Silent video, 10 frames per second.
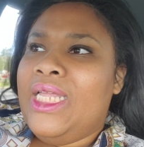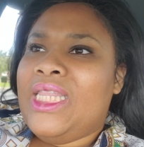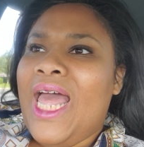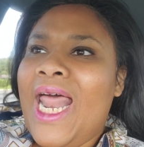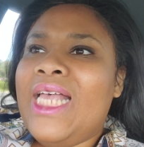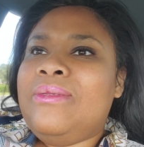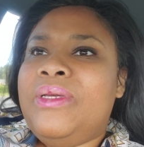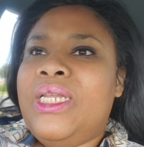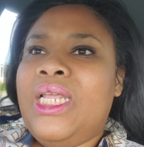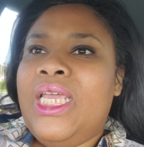that has
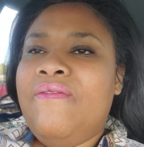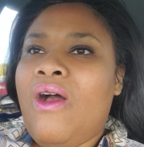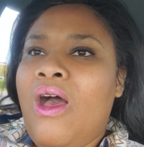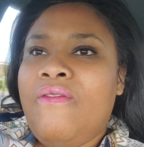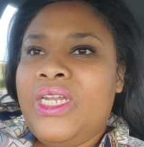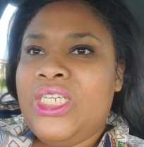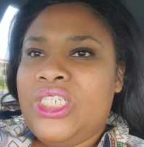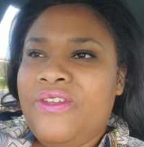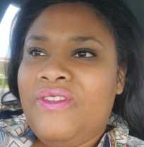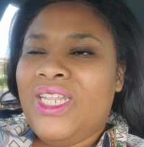been evolving and
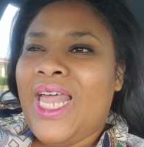shifting.